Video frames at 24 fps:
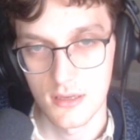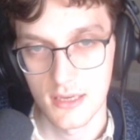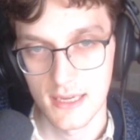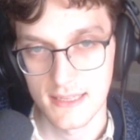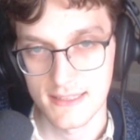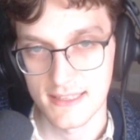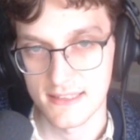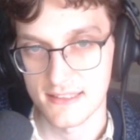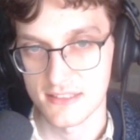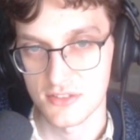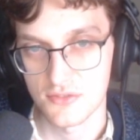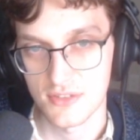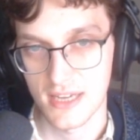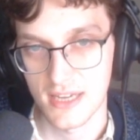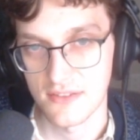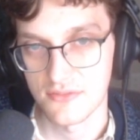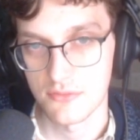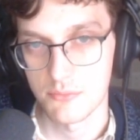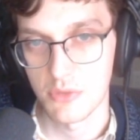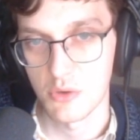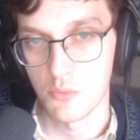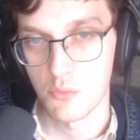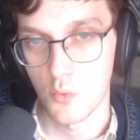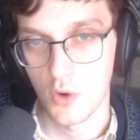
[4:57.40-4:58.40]
And then this would have
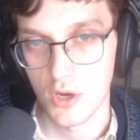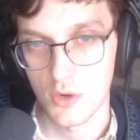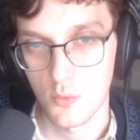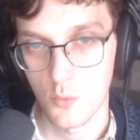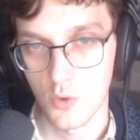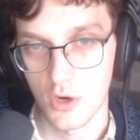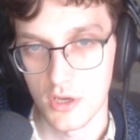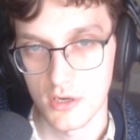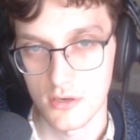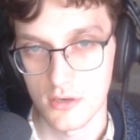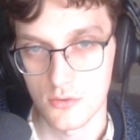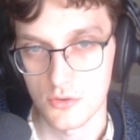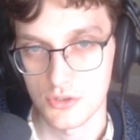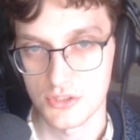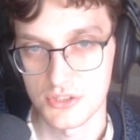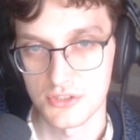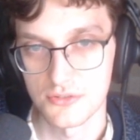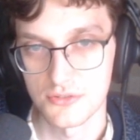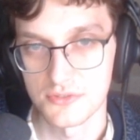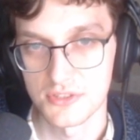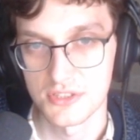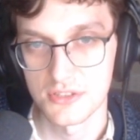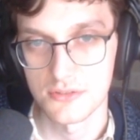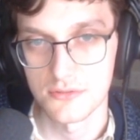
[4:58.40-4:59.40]
to be 1, 1, or
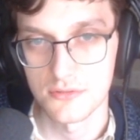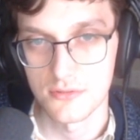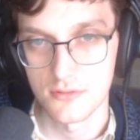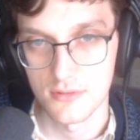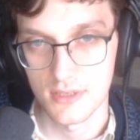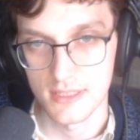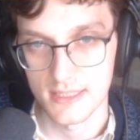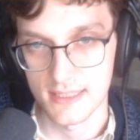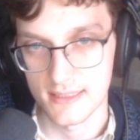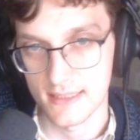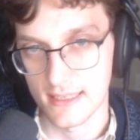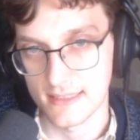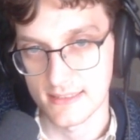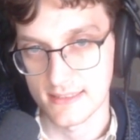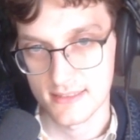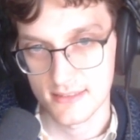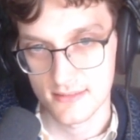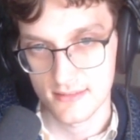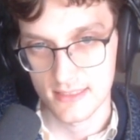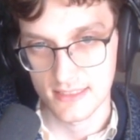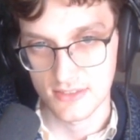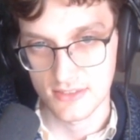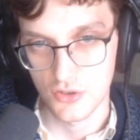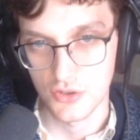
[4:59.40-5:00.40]
2, 2. And then
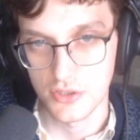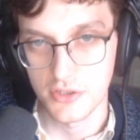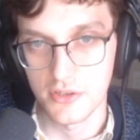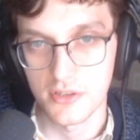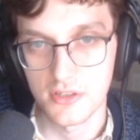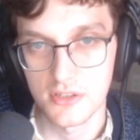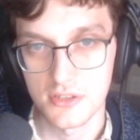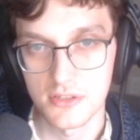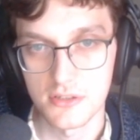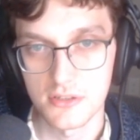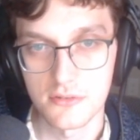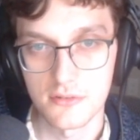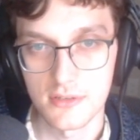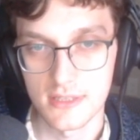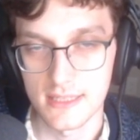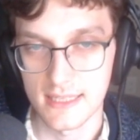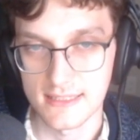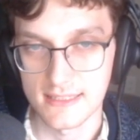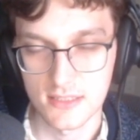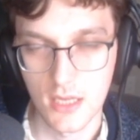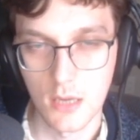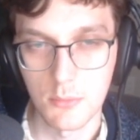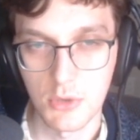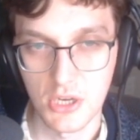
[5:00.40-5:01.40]
that's all you can do, and
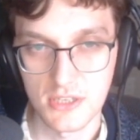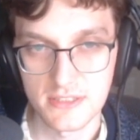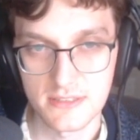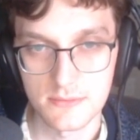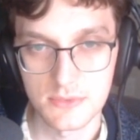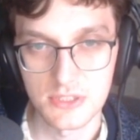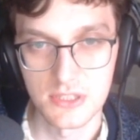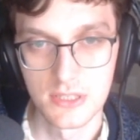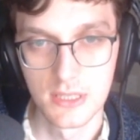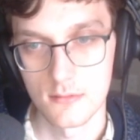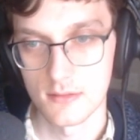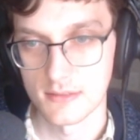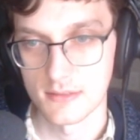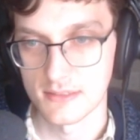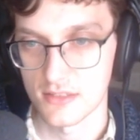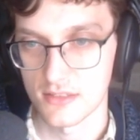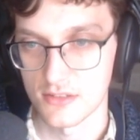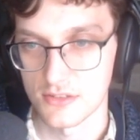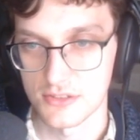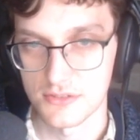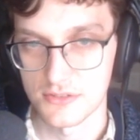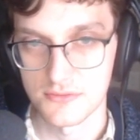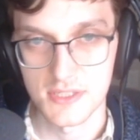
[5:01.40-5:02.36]
that's not possible. Let's undo